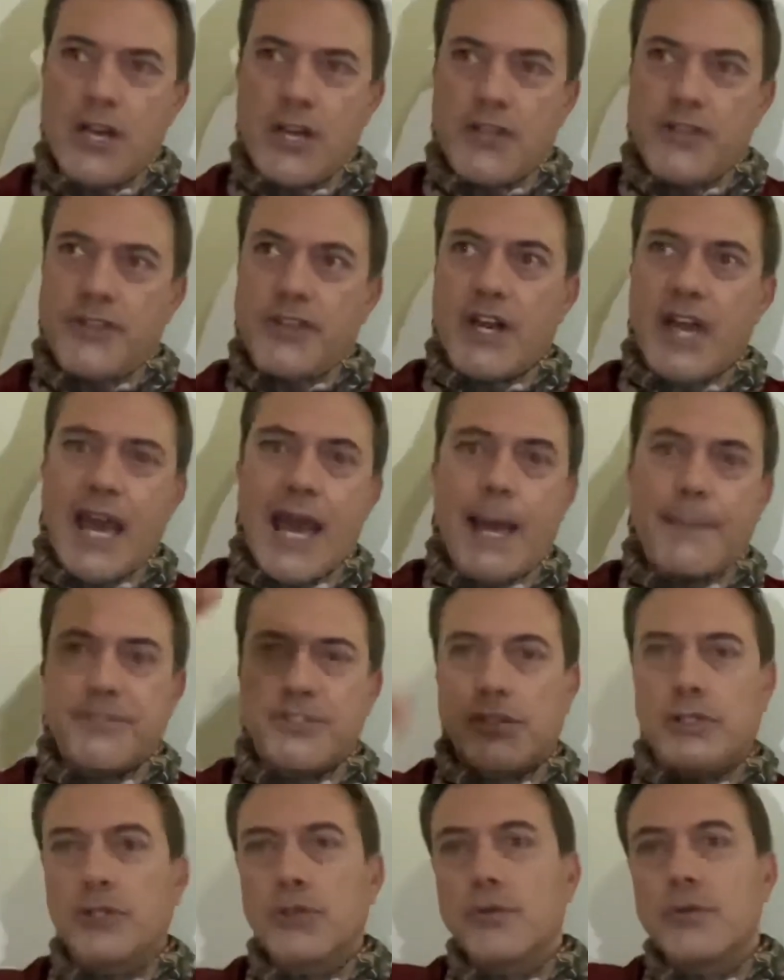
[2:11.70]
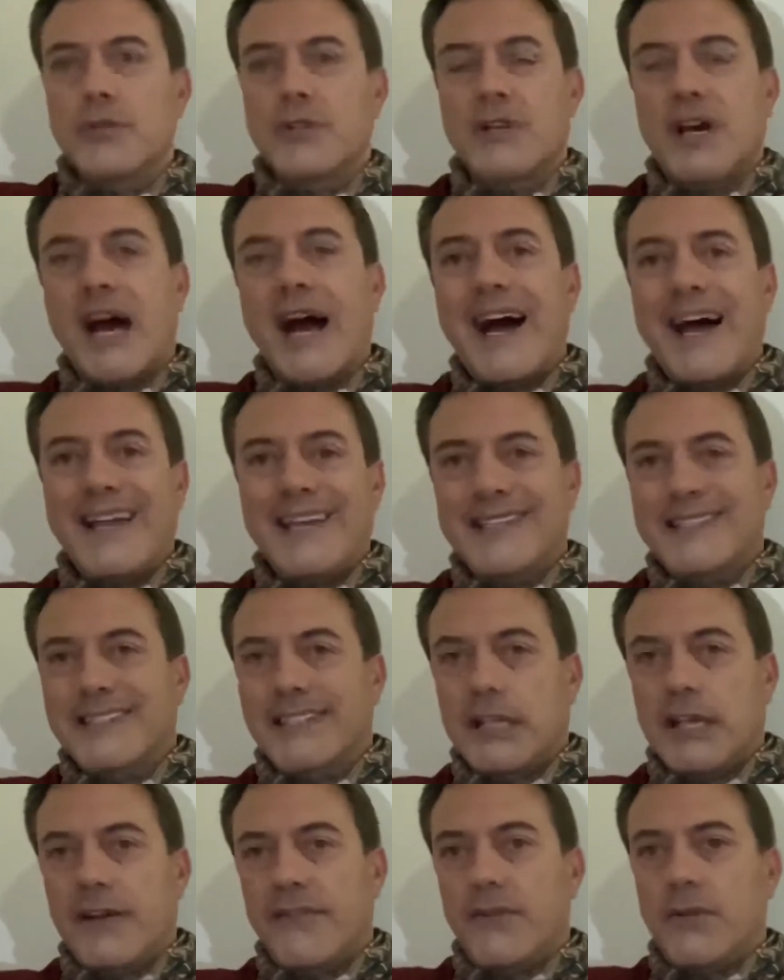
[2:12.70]
absolute highest
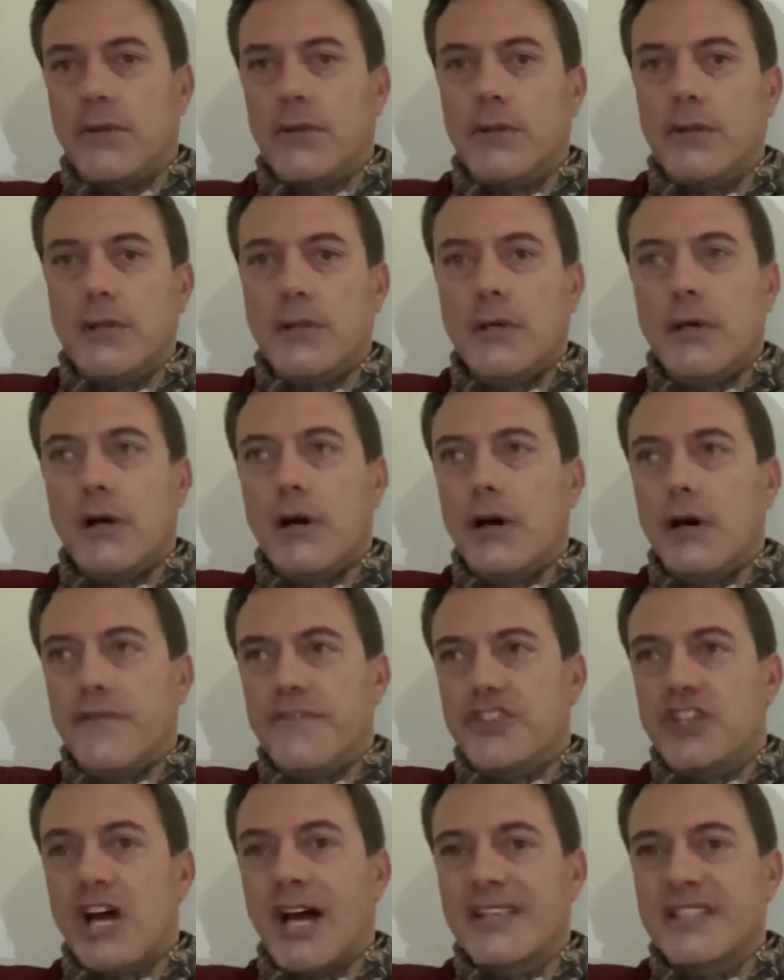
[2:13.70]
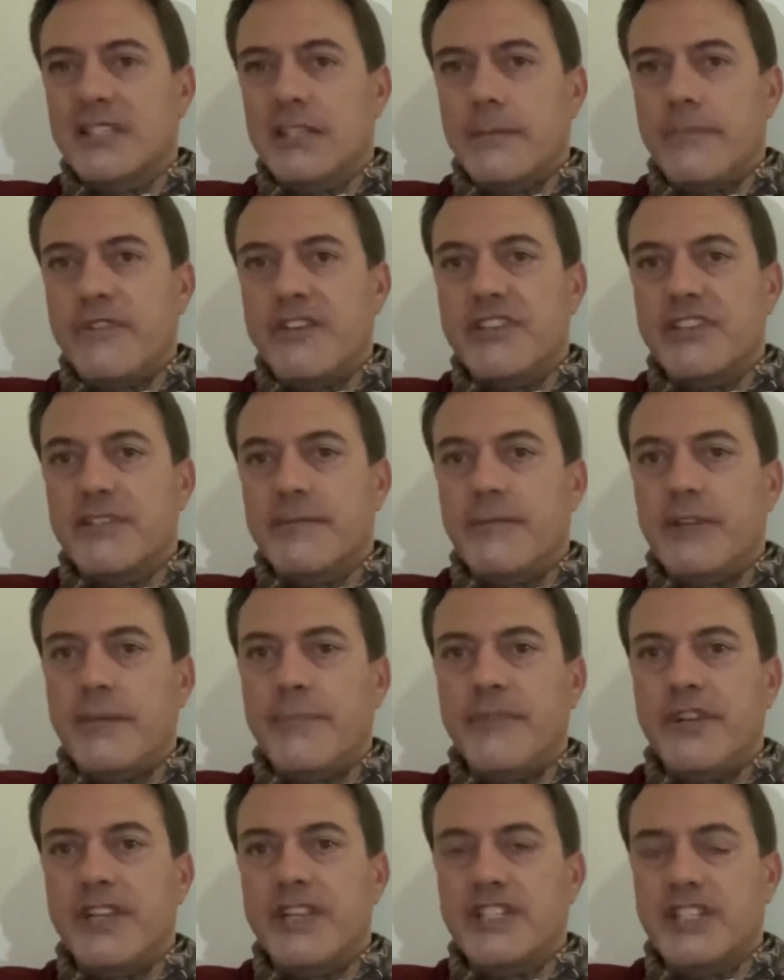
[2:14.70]
level of shots and
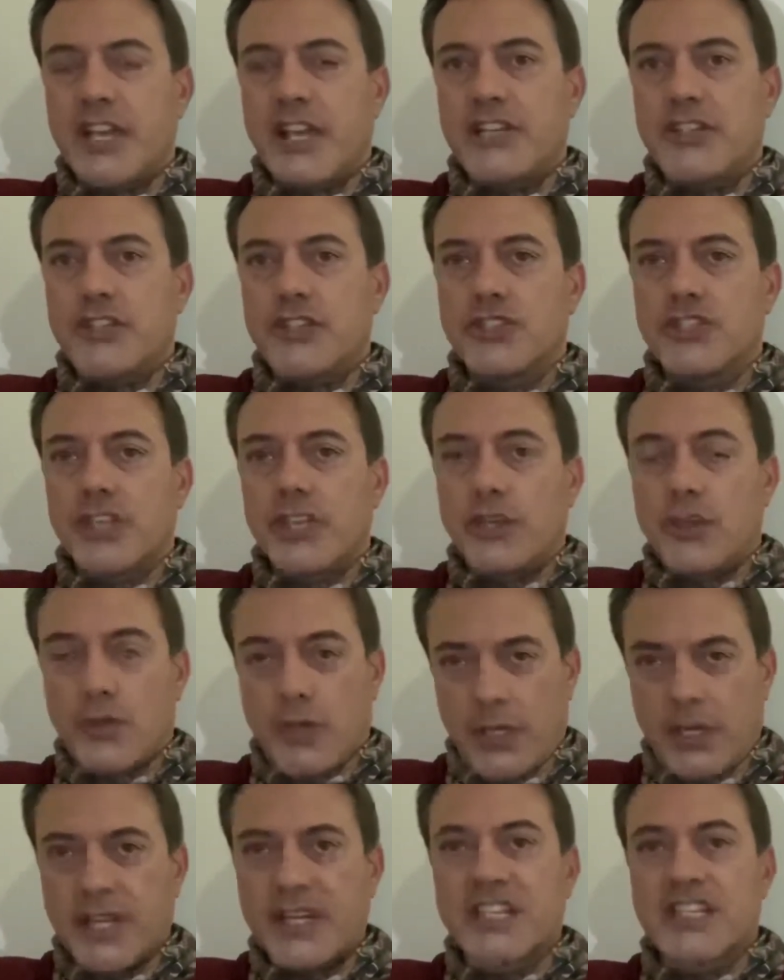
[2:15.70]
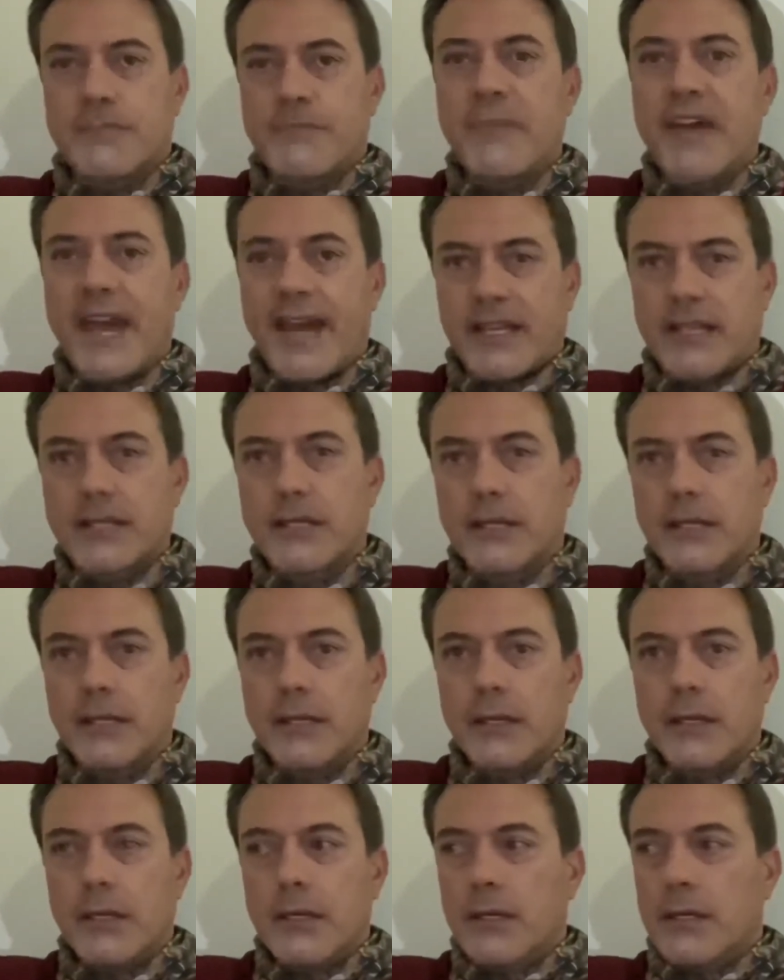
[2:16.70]
immunizations that you can expect
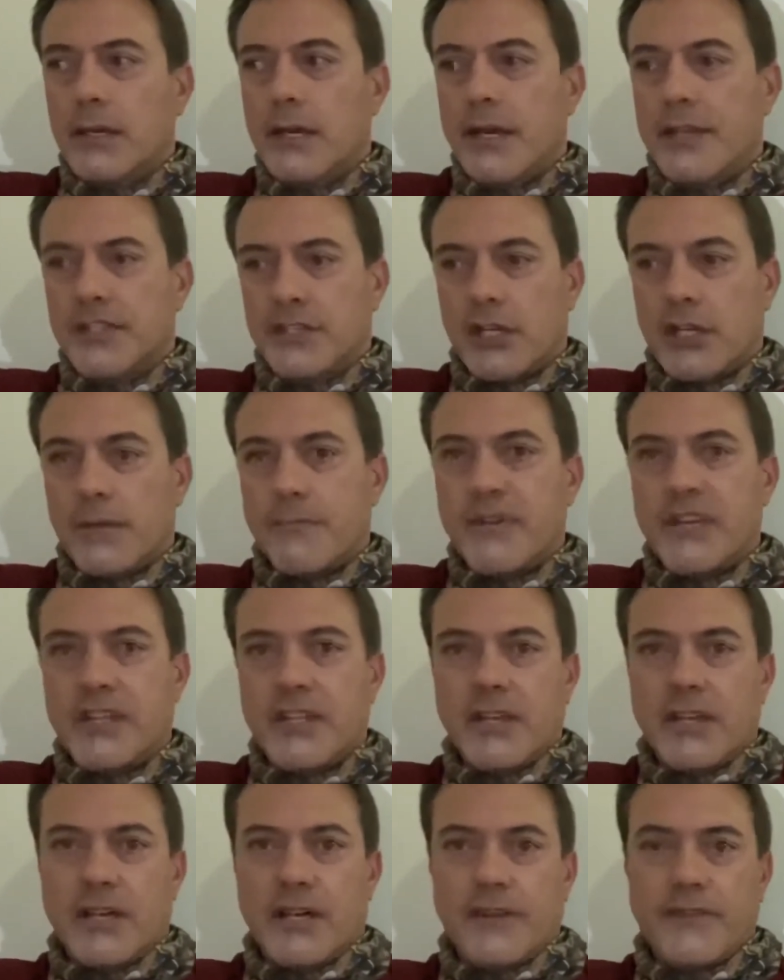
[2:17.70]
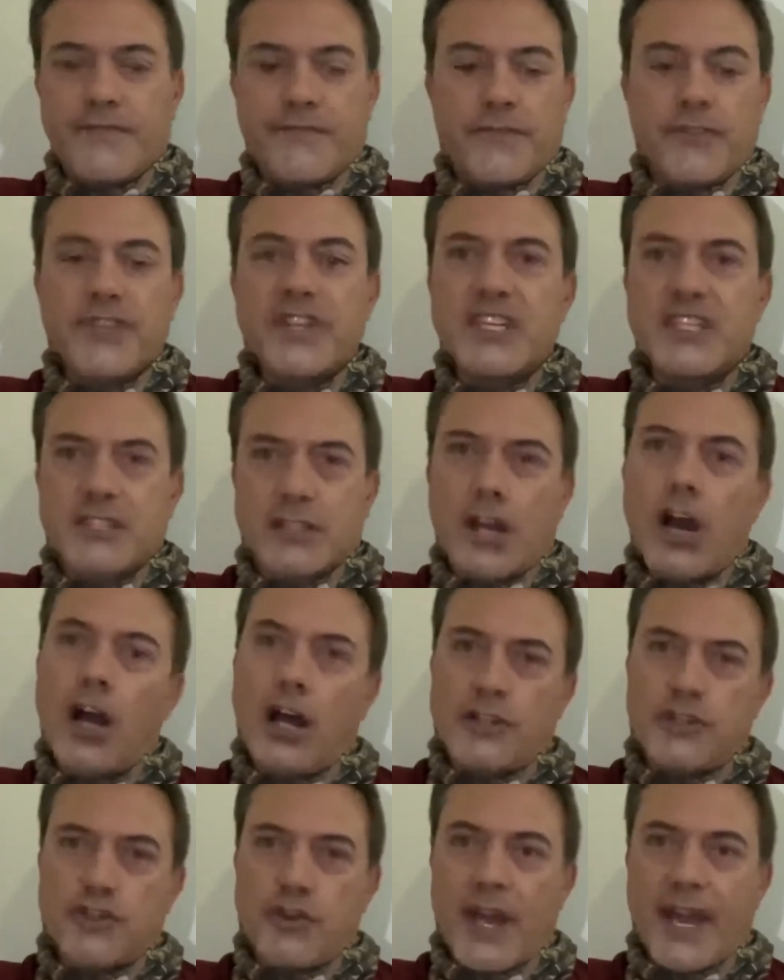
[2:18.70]
is going to be for these
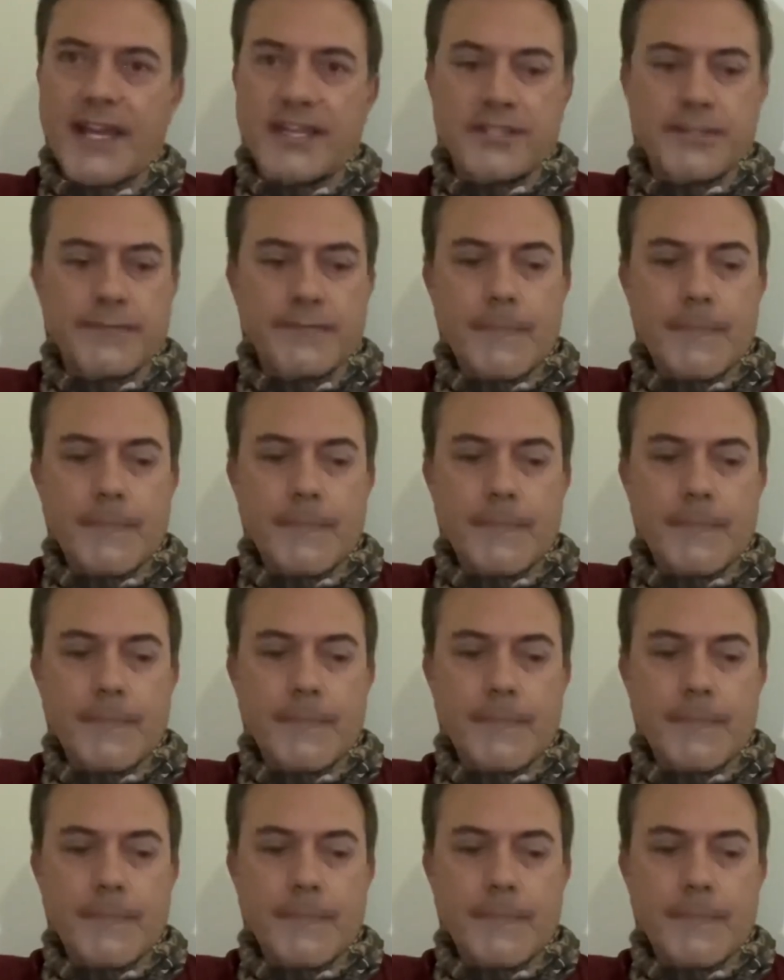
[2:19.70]
contracts.